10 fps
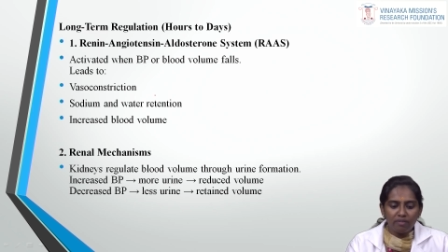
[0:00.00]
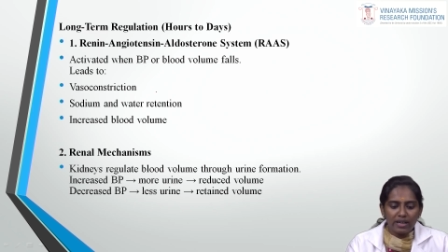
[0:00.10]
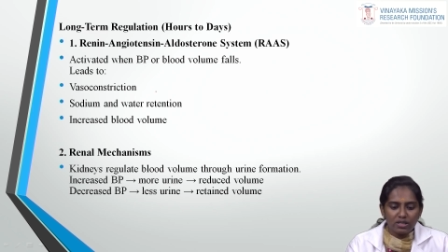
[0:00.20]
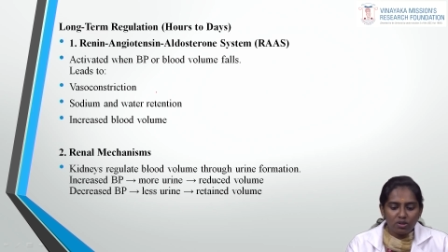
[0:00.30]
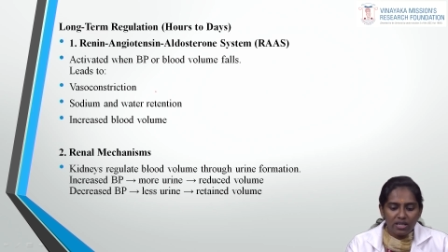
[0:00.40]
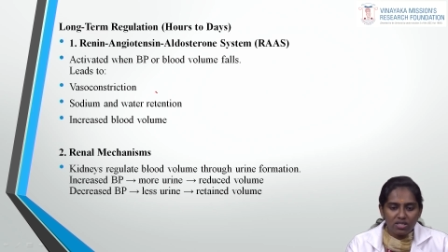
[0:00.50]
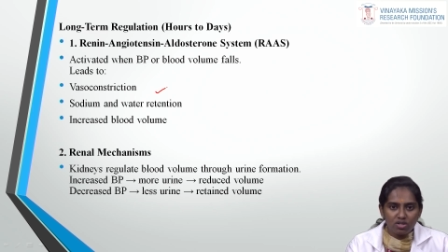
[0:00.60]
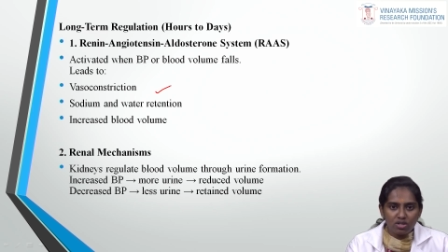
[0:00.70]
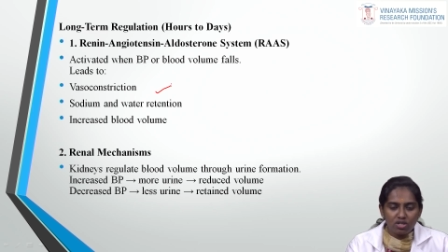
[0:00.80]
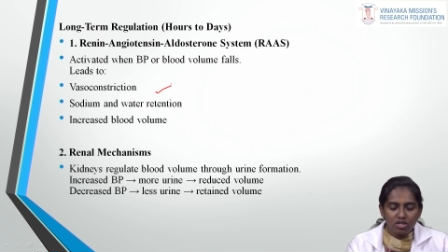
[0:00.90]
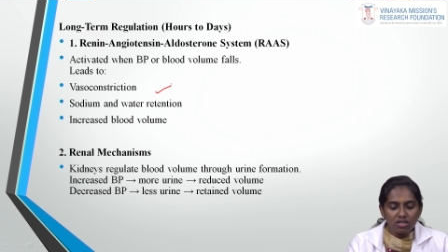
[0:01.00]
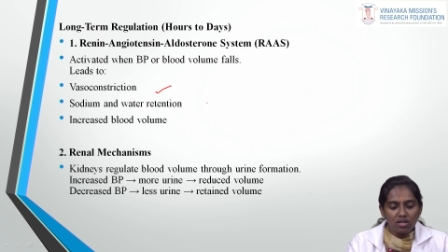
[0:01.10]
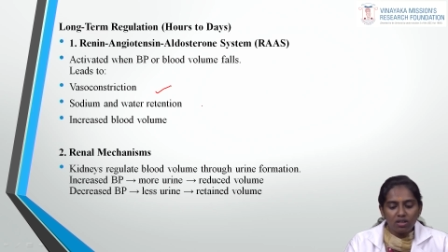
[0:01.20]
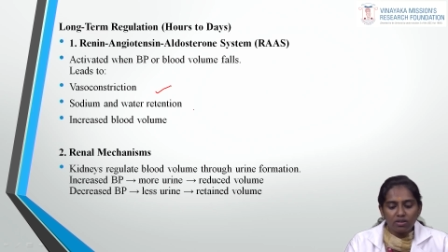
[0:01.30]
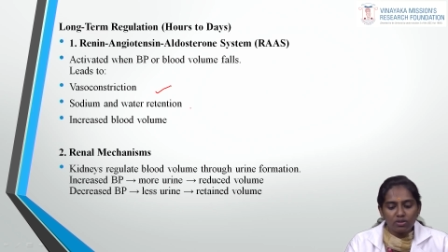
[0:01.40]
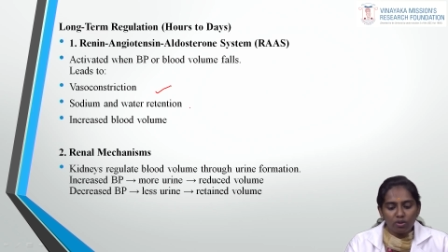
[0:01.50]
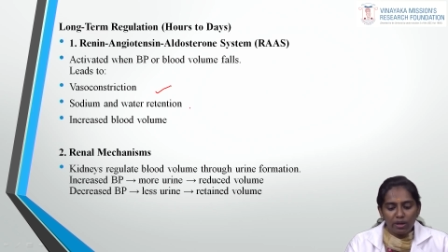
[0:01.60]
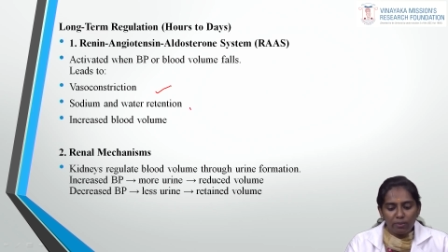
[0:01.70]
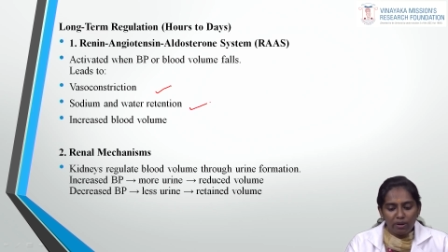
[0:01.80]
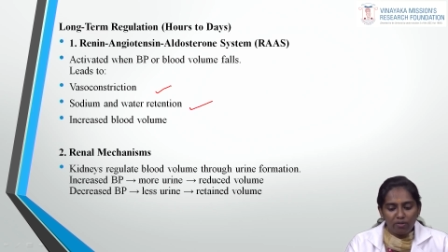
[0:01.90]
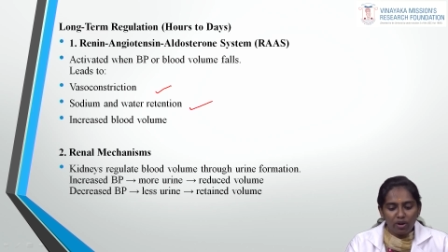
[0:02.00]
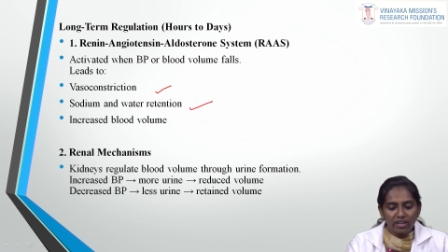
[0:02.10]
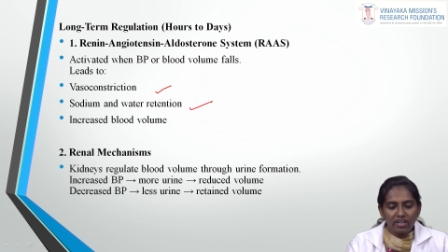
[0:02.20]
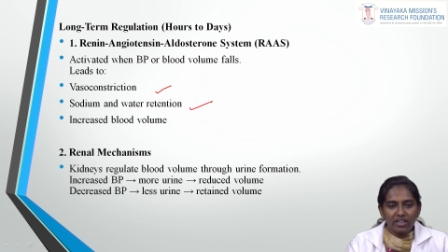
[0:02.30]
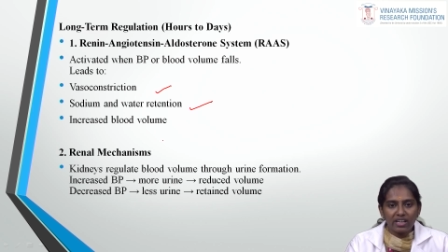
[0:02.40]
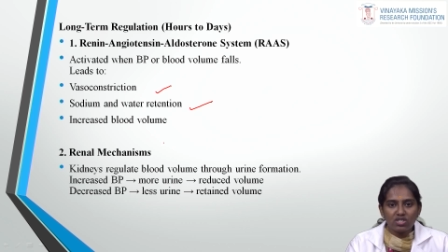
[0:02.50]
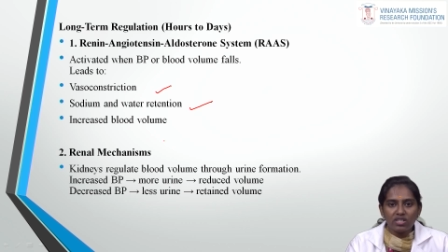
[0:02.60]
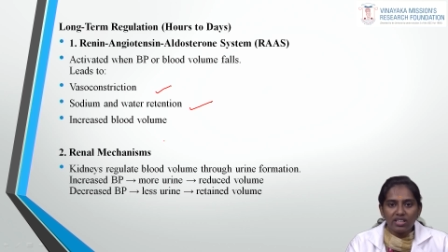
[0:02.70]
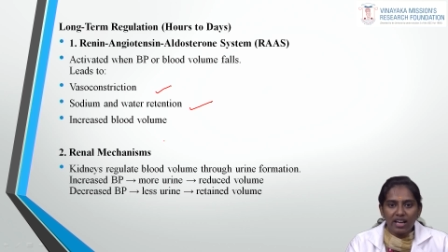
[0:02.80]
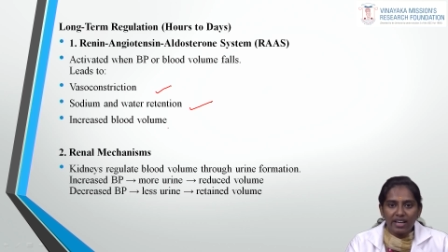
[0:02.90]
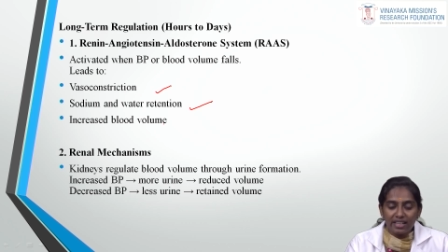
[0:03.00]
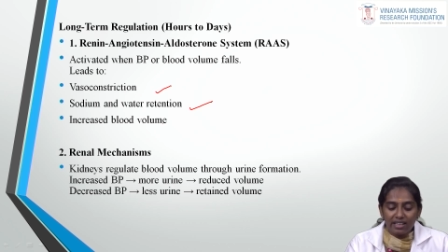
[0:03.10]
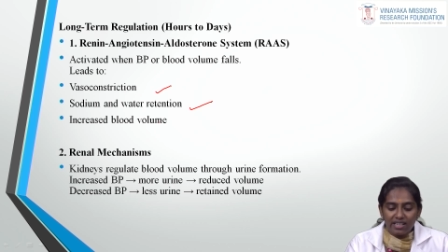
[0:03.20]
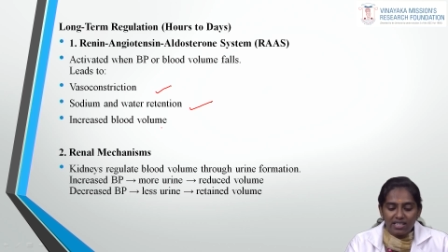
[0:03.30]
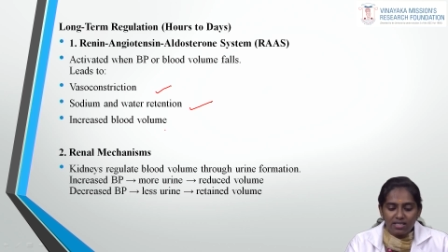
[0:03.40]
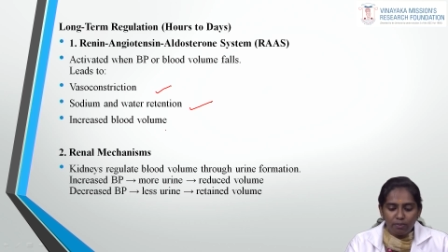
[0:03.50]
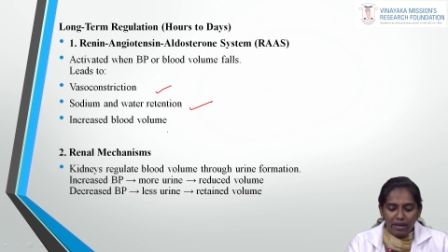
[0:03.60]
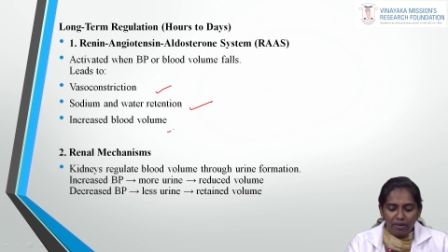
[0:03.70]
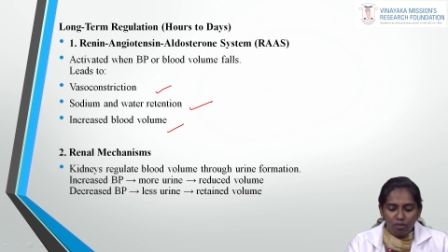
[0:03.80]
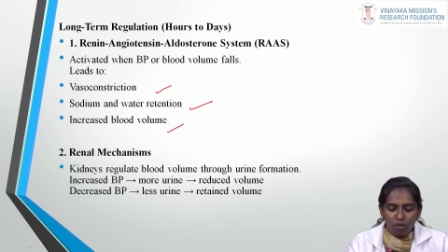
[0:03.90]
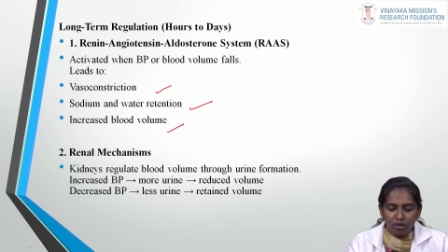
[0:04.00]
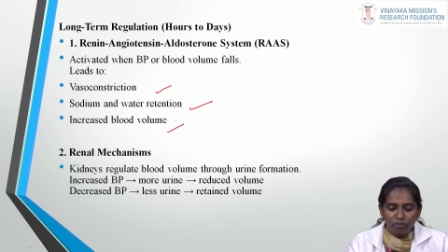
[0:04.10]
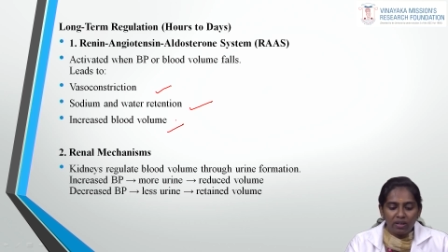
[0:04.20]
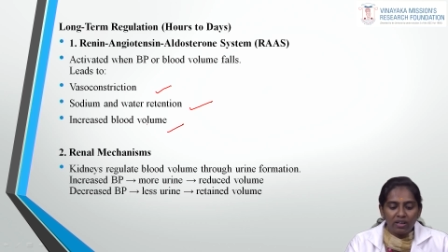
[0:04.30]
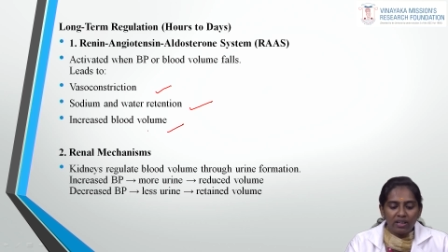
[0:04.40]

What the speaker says: vasoconstriction, sodium and water retention and increased blood volume.